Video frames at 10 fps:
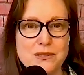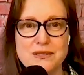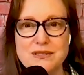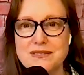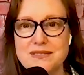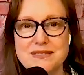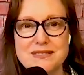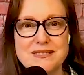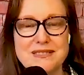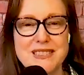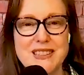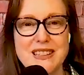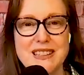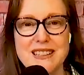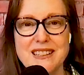
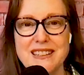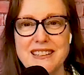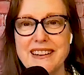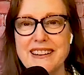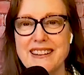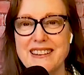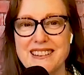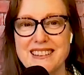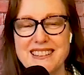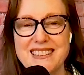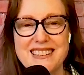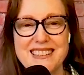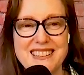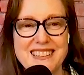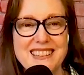
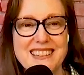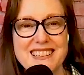The person shown says nothing.